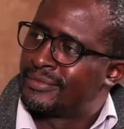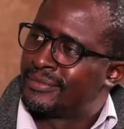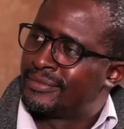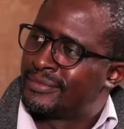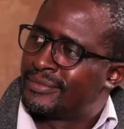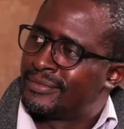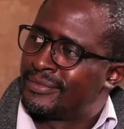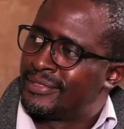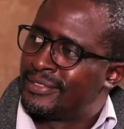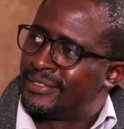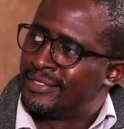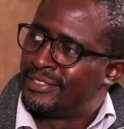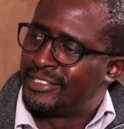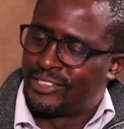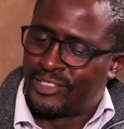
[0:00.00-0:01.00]
I need to
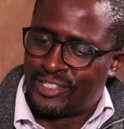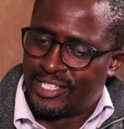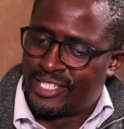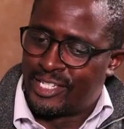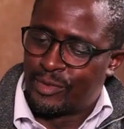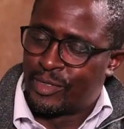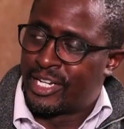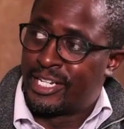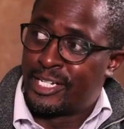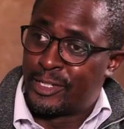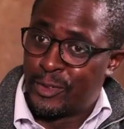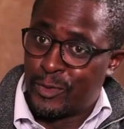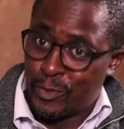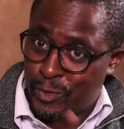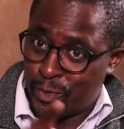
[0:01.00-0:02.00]
work hard.
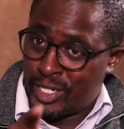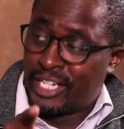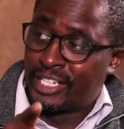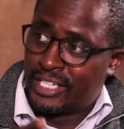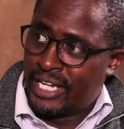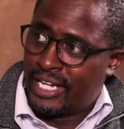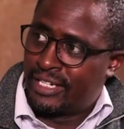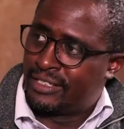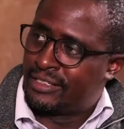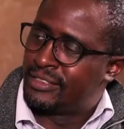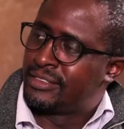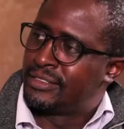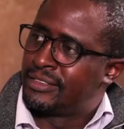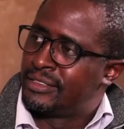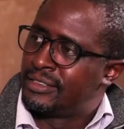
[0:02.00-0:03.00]
This is what to
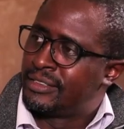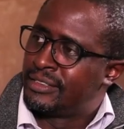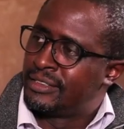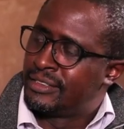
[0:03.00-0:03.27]
get there.